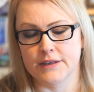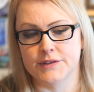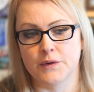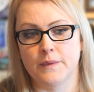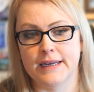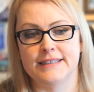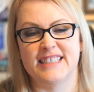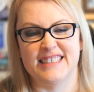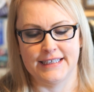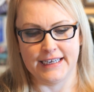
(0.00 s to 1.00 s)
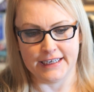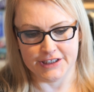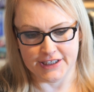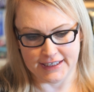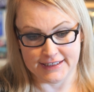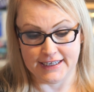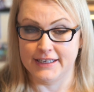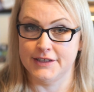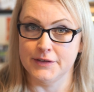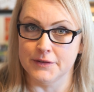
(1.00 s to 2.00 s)
So what does the ketogenic
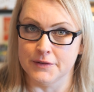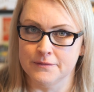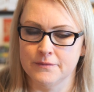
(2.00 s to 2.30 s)
diet do?